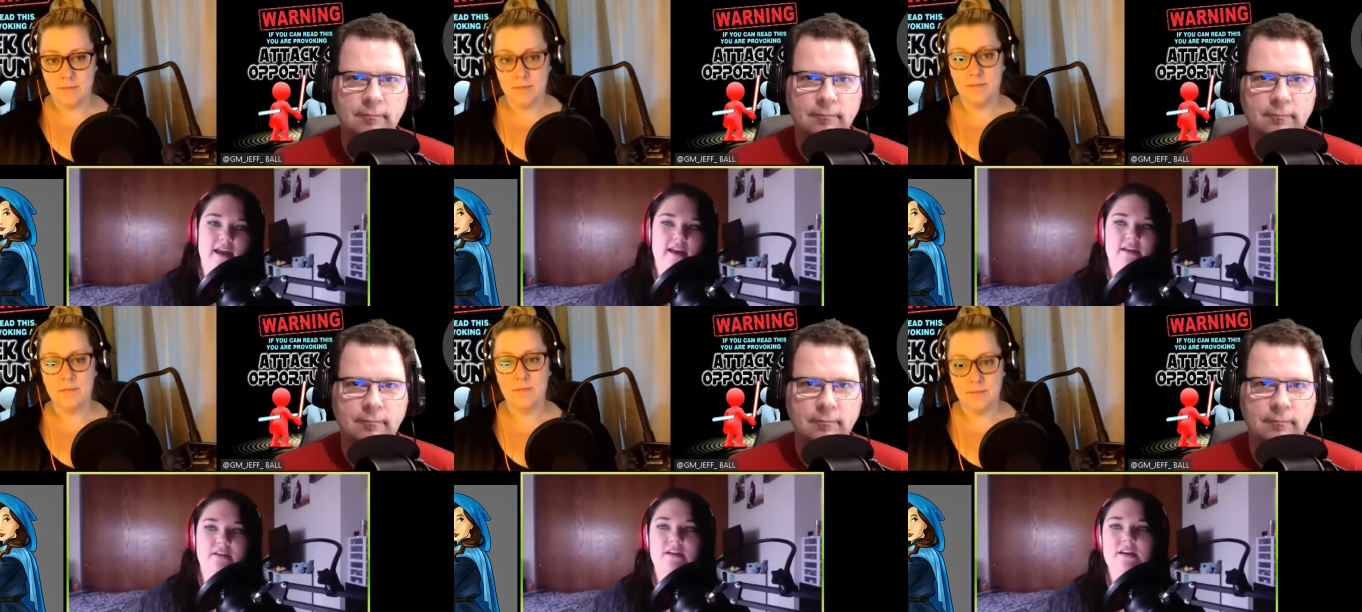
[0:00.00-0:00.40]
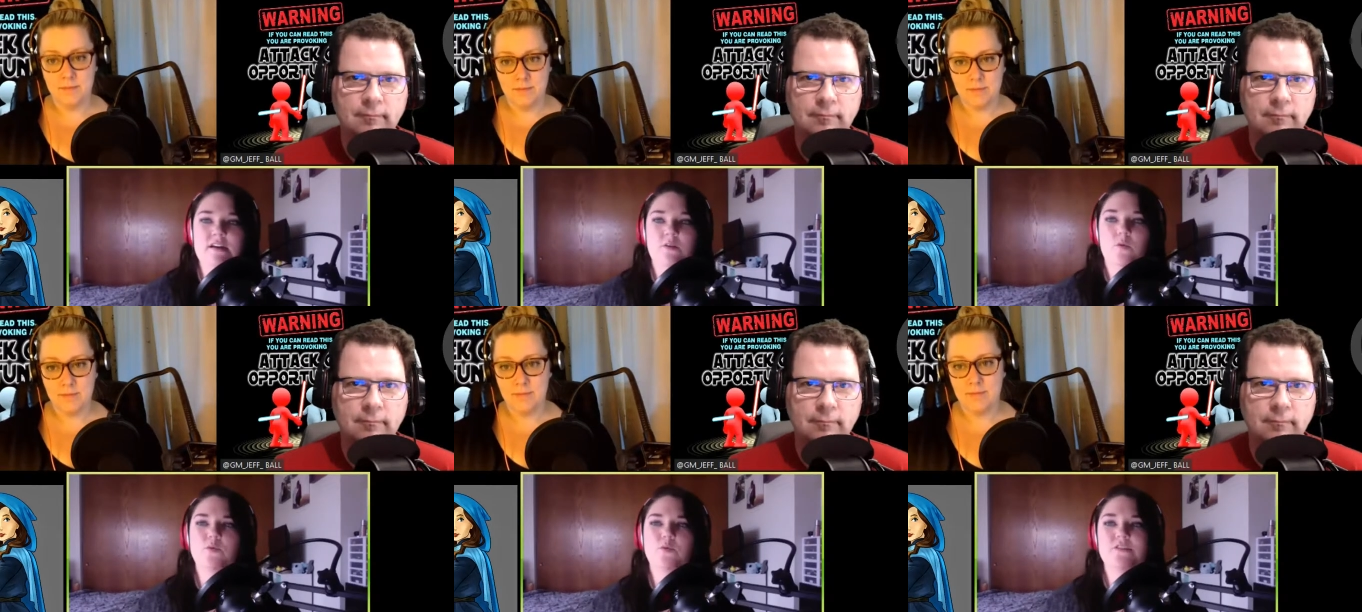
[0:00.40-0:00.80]
Speaker 1: And
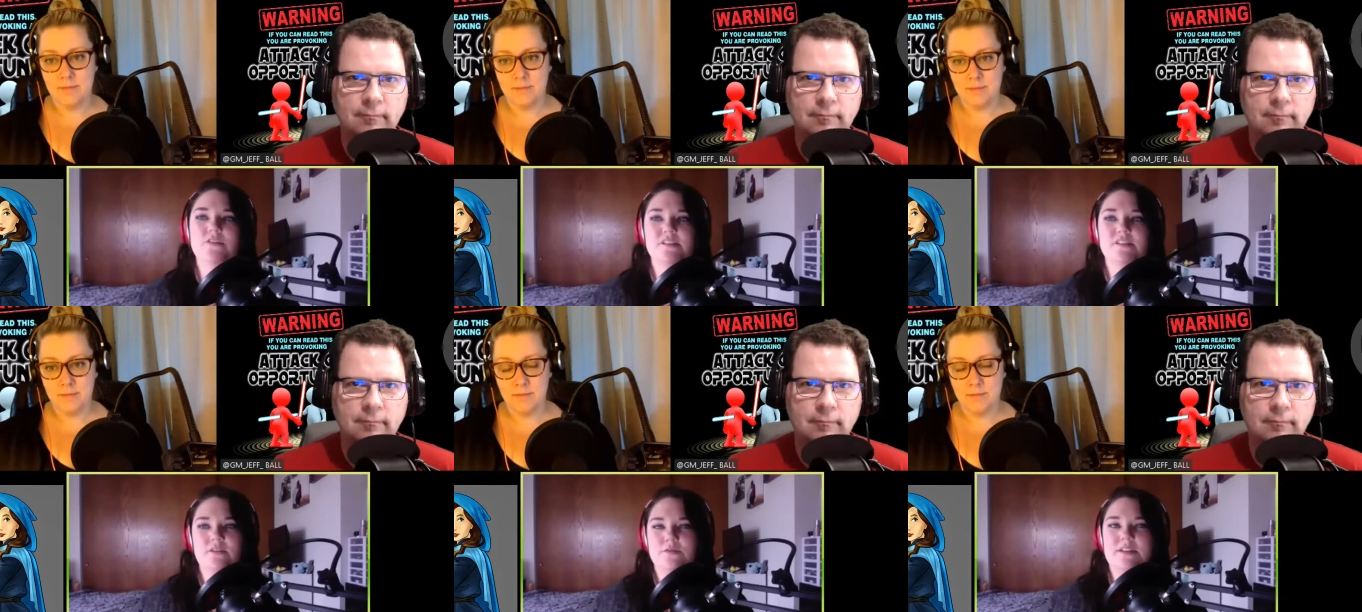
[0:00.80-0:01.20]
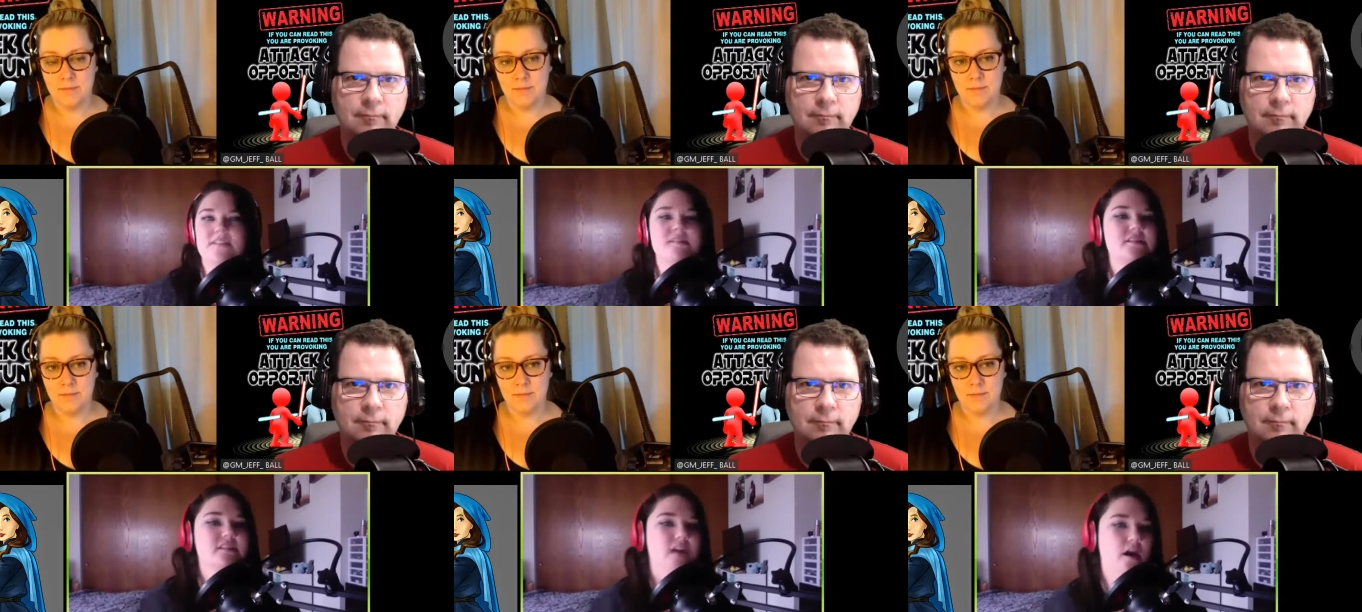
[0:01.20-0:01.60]
we were using
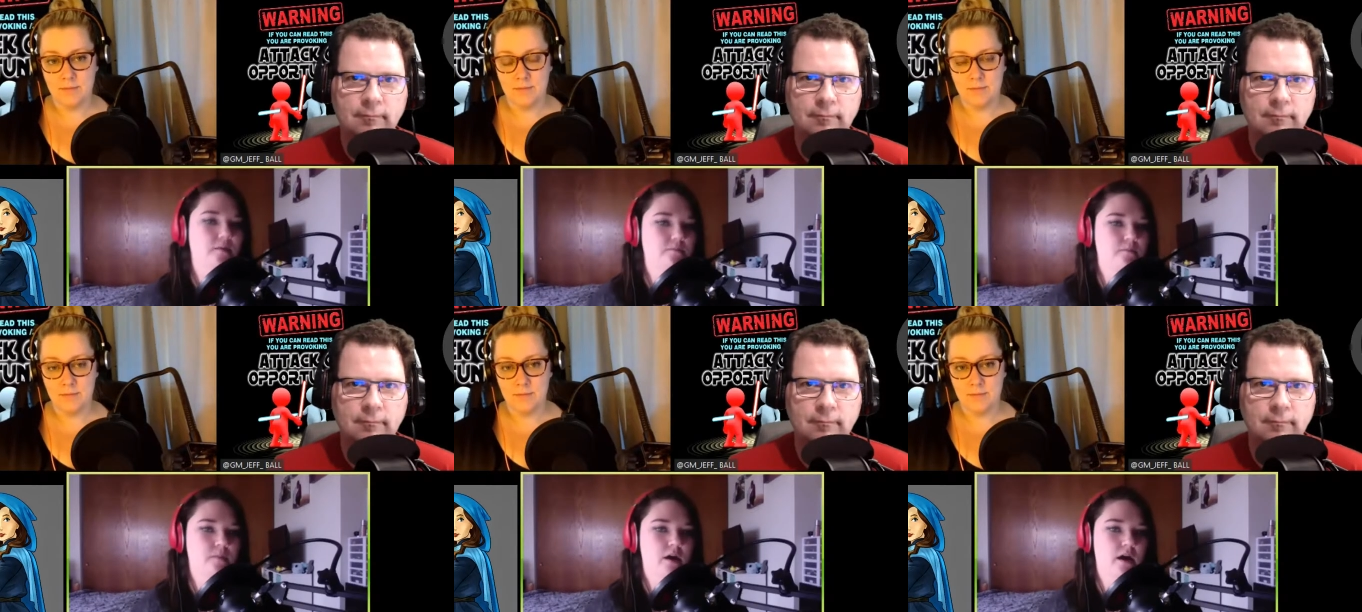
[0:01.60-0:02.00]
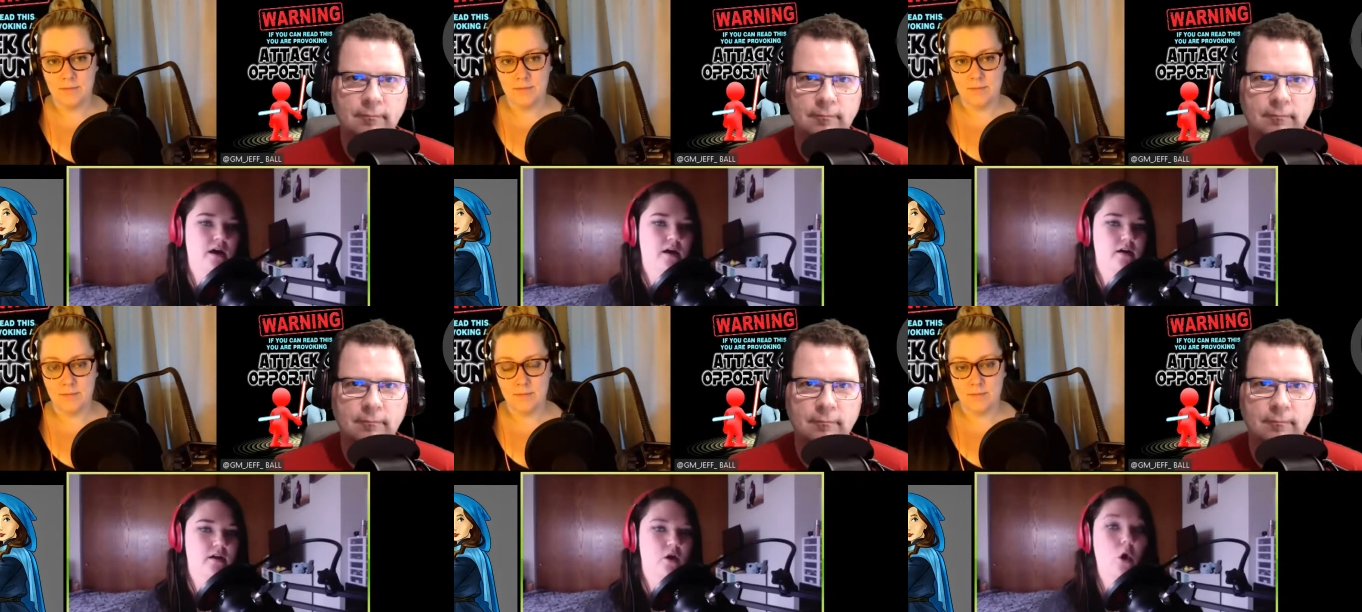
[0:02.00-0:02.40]
some
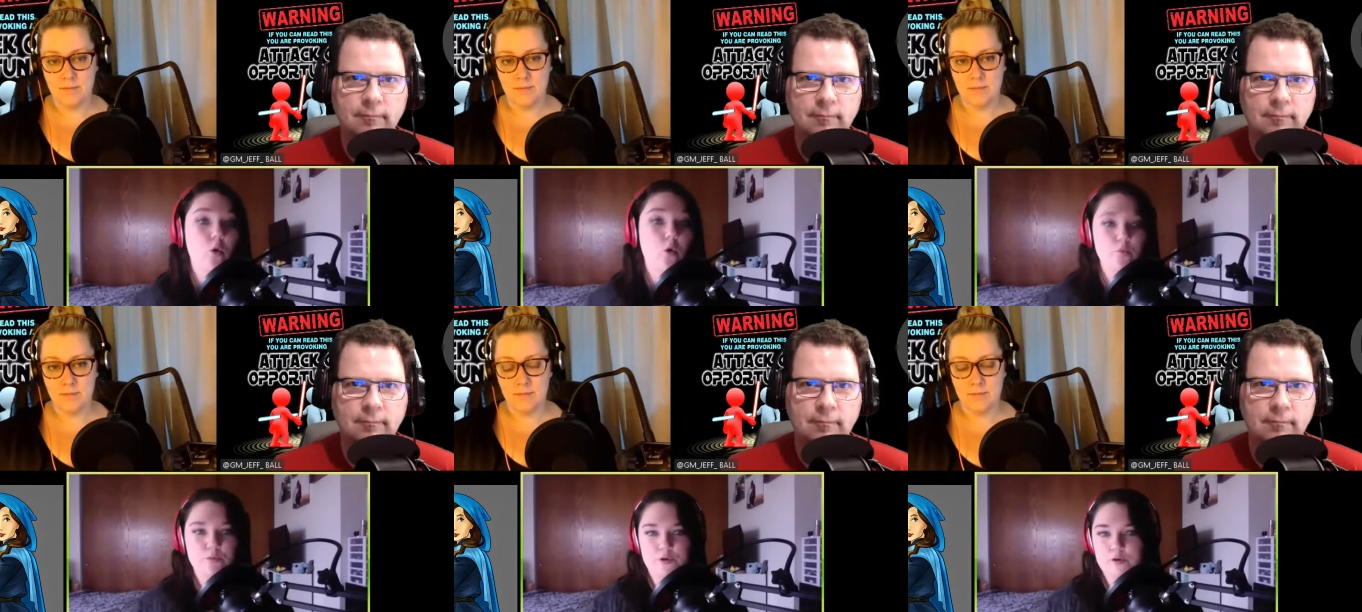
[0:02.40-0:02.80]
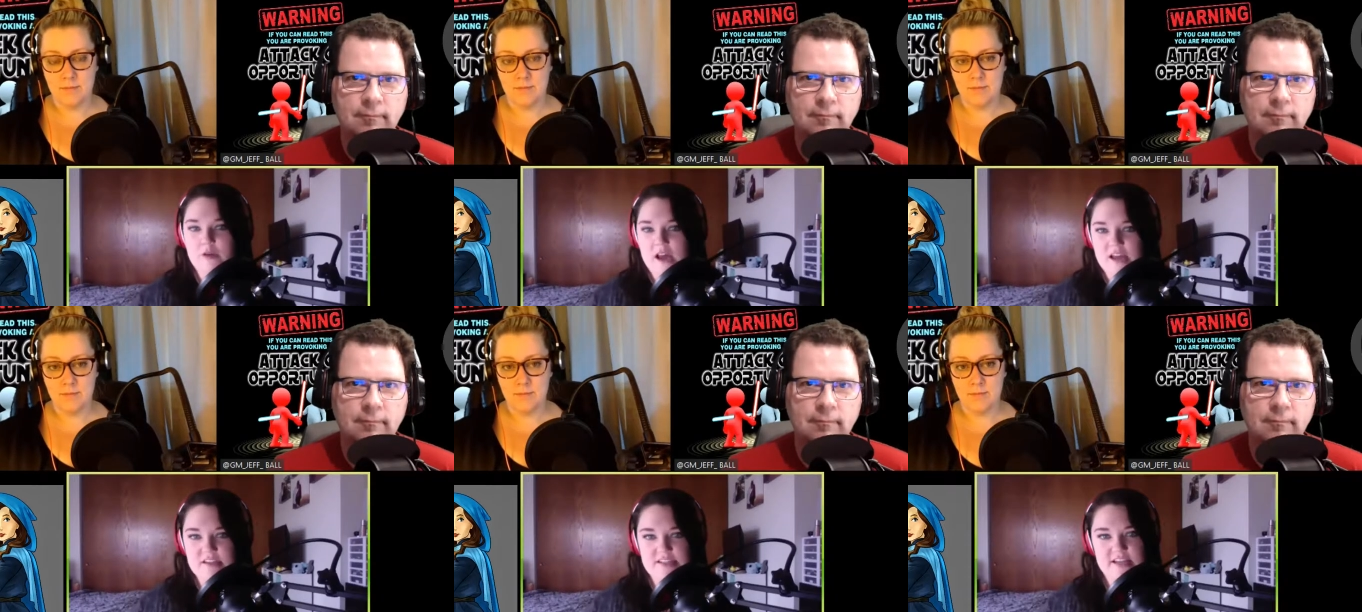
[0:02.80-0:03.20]
uh, homebrew
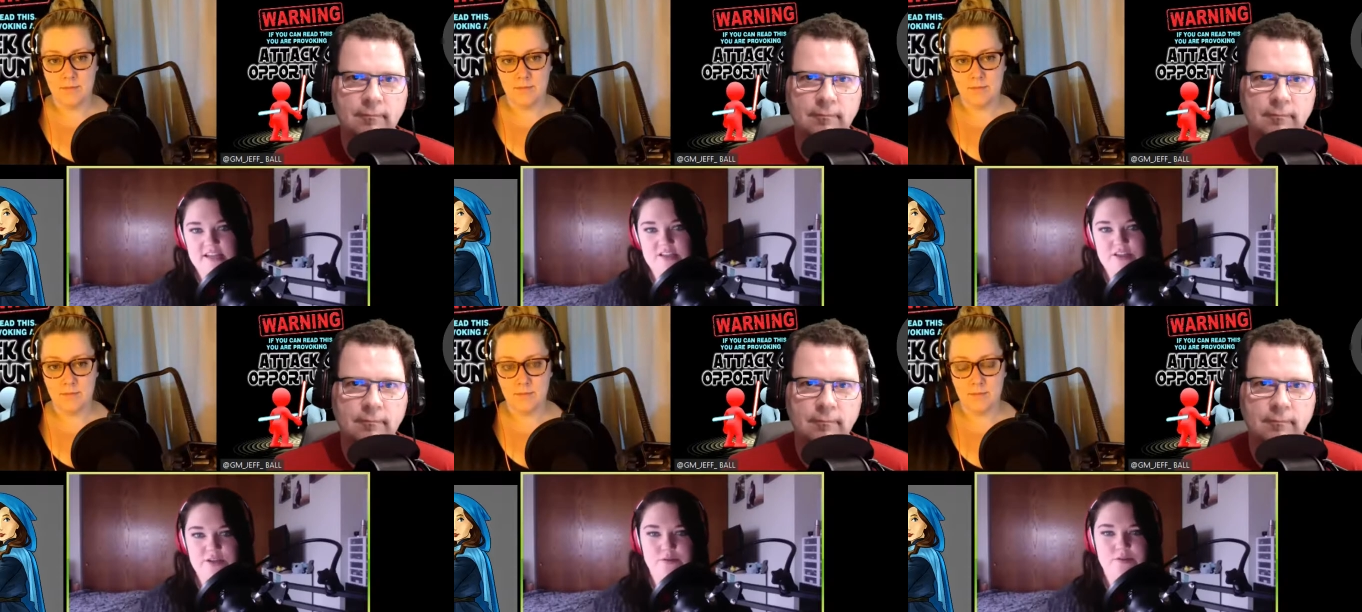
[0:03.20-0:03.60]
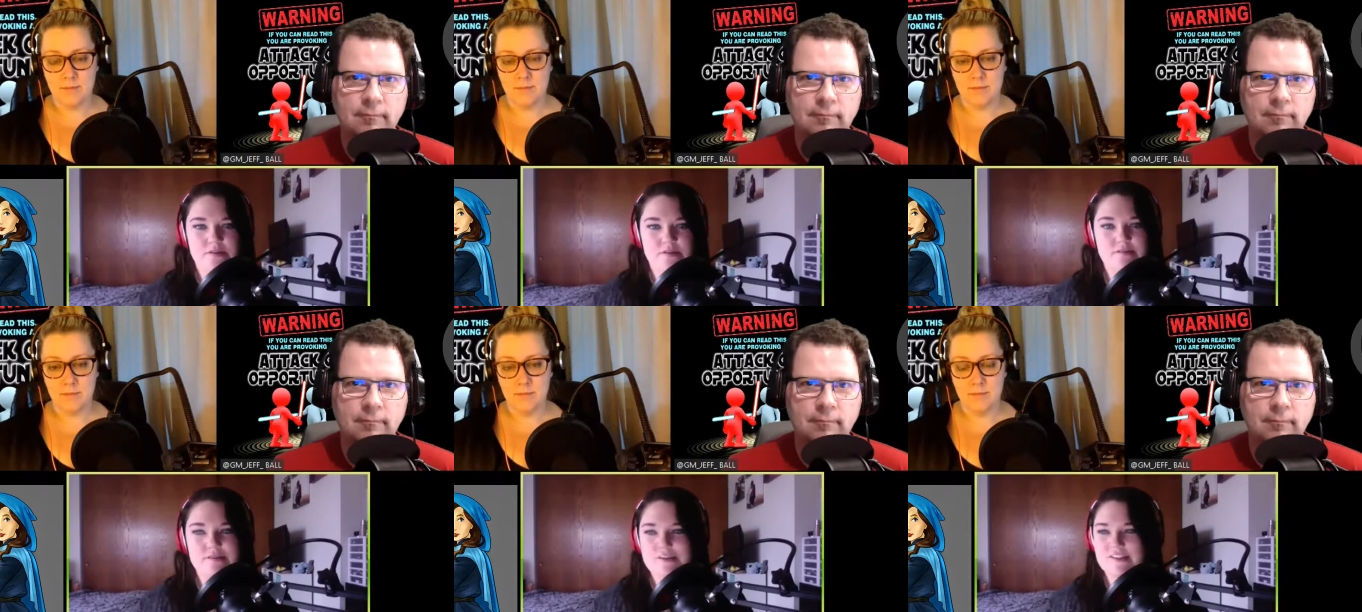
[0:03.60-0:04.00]
content too. So I
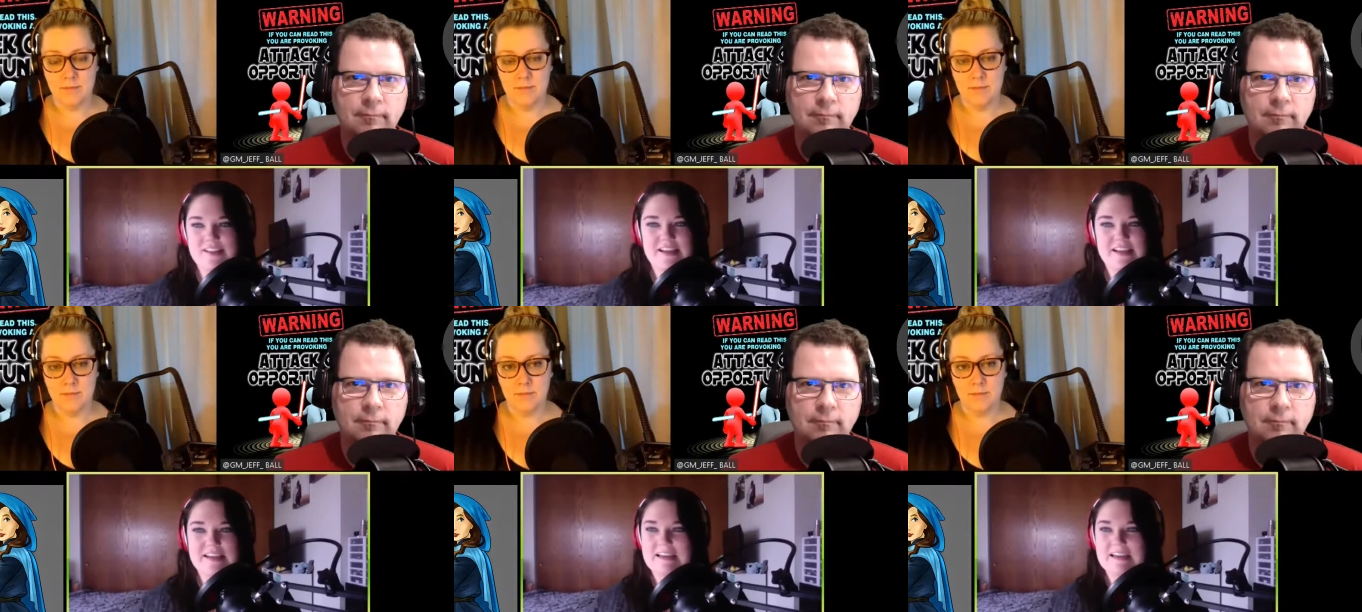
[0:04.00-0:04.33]
was just like,